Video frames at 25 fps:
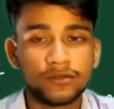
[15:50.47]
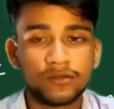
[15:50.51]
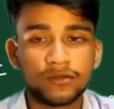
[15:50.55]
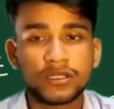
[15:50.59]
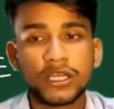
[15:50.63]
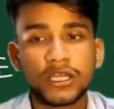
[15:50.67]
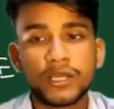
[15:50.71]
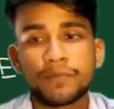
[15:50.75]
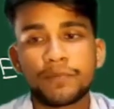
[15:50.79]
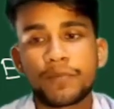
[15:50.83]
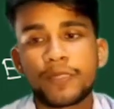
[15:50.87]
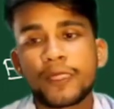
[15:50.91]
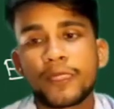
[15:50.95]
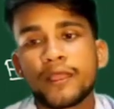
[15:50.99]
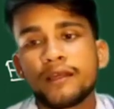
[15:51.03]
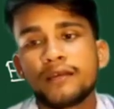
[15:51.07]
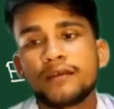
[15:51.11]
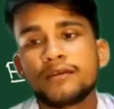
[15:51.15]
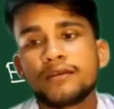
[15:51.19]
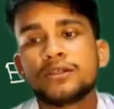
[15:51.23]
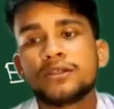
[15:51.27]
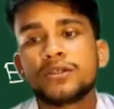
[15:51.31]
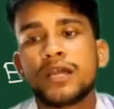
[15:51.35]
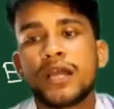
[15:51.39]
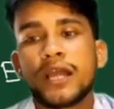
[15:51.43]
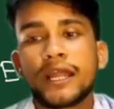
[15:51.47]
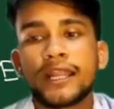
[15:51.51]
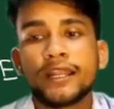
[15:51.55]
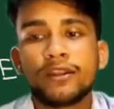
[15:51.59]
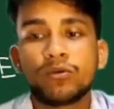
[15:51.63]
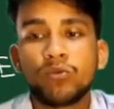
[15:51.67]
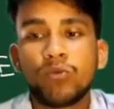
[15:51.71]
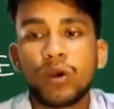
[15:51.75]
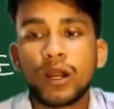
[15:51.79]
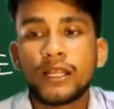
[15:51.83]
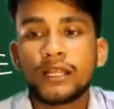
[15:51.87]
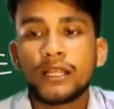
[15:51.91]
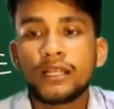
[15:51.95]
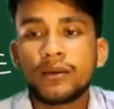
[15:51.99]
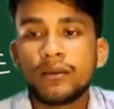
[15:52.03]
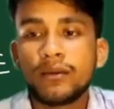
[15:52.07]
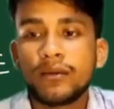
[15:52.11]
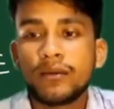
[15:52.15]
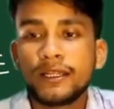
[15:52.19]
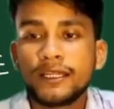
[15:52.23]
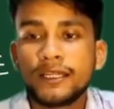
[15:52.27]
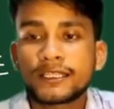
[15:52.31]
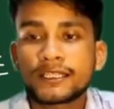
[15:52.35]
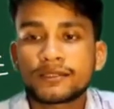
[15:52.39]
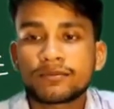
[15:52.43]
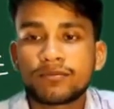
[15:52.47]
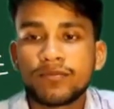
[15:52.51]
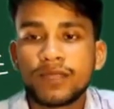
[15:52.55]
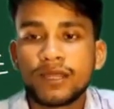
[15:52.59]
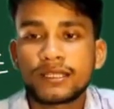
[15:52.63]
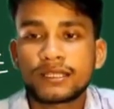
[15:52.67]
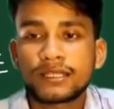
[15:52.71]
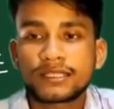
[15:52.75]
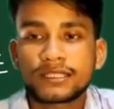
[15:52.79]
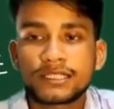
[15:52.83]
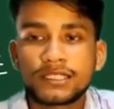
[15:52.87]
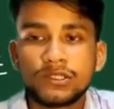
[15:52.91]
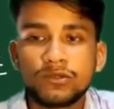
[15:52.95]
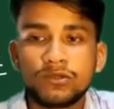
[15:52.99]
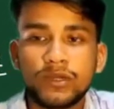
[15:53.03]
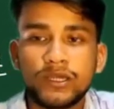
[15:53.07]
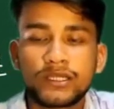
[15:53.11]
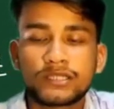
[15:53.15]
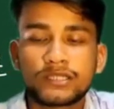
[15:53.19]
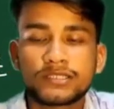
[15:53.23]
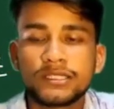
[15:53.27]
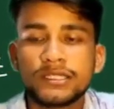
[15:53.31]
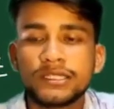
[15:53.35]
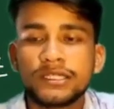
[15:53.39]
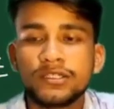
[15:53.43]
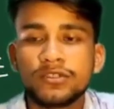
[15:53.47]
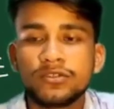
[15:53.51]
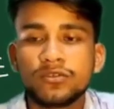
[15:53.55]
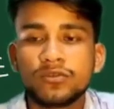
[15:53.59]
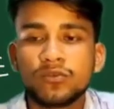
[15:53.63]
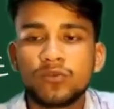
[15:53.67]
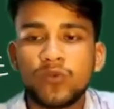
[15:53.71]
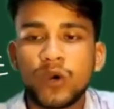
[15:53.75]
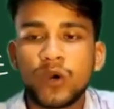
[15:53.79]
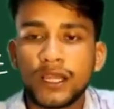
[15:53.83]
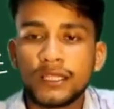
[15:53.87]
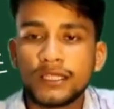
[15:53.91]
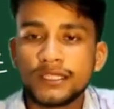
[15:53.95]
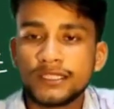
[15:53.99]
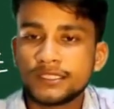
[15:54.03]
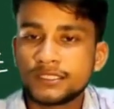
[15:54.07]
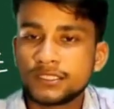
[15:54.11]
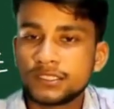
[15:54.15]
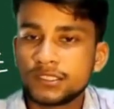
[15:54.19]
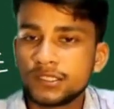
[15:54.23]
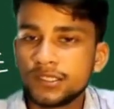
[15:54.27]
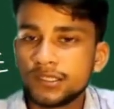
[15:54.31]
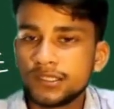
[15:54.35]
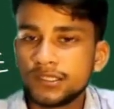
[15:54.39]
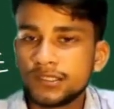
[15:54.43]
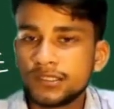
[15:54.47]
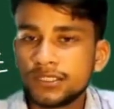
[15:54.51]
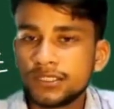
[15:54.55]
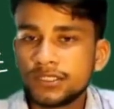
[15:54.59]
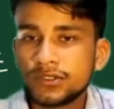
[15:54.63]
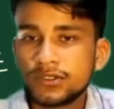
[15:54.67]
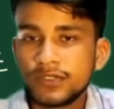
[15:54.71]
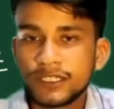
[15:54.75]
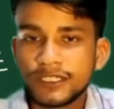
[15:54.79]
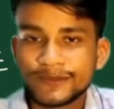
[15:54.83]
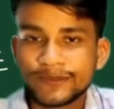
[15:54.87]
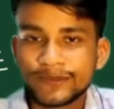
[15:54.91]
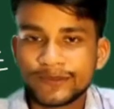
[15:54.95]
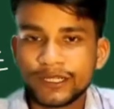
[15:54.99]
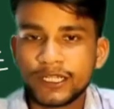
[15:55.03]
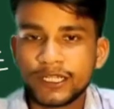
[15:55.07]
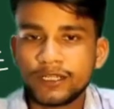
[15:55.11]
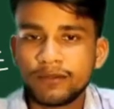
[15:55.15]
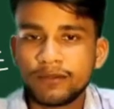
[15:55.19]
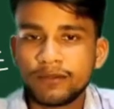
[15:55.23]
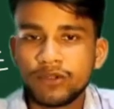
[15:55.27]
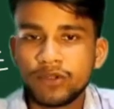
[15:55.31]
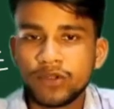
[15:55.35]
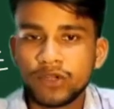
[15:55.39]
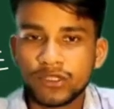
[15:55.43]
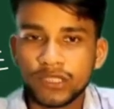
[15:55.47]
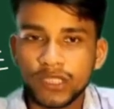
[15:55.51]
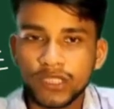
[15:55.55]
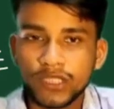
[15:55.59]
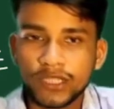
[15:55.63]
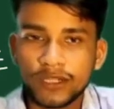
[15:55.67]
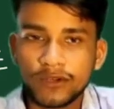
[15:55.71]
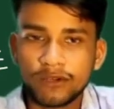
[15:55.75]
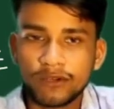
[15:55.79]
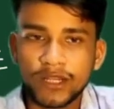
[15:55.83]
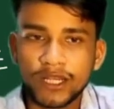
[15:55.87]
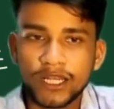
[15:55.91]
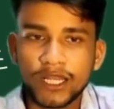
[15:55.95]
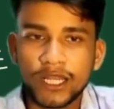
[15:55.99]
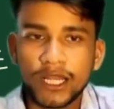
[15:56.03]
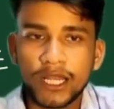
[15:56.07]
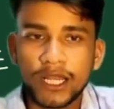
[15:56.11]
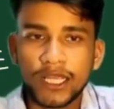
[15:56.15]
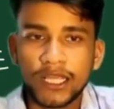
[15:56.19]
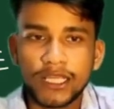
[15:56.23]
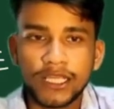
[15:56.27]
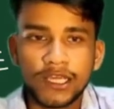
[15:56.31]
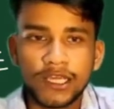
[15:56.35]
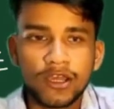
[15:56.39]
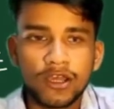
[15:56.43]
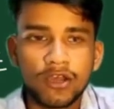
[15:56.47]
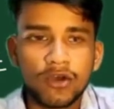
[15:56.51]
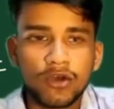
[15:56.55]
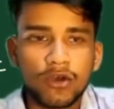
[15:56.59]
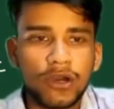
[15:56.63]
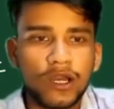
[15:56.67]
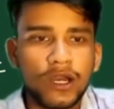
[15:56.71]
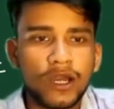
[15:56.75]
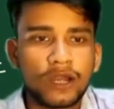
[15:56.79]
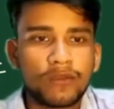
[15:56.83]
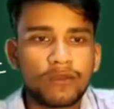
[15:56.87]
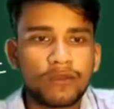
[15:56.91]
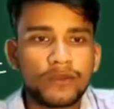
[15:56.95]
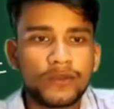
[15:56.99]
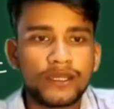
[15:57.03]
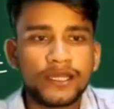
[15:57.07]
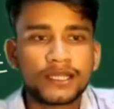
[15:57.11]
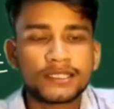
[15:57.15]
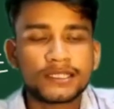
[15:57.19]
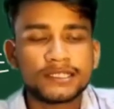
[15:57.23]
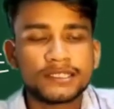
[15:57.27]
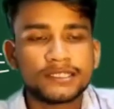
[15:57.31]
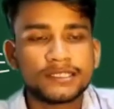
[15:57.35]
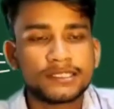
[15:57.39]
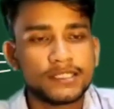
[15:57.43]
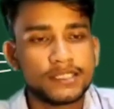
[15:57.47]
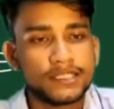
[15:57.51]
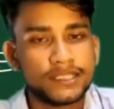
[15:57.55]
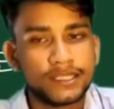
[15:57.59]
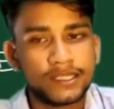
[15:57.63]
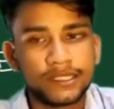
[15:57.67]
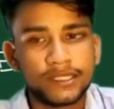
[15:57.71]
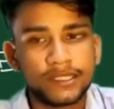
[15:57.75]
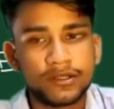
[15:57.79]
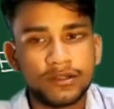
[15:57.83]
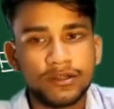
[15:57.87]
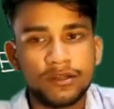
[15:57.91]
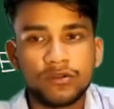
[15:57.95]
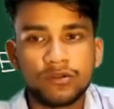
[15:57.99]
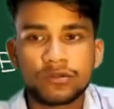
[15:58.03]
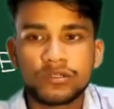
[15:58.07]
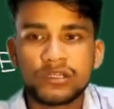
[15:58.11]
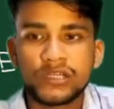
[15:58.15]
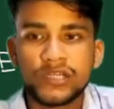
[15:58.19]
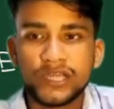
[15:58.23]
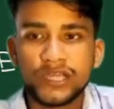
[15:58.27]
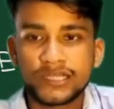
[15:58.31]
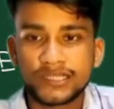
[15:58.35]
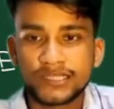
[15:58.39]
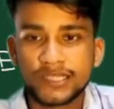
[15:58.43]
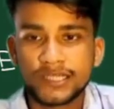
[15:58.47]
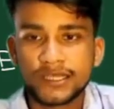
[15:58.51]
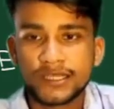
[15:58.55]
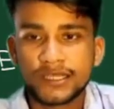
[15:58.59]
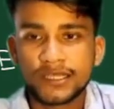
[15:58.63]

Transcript: Okay, and y double dash plus qx into y is equal to 0 respectively on the interval I, where px is greater or equal to qx.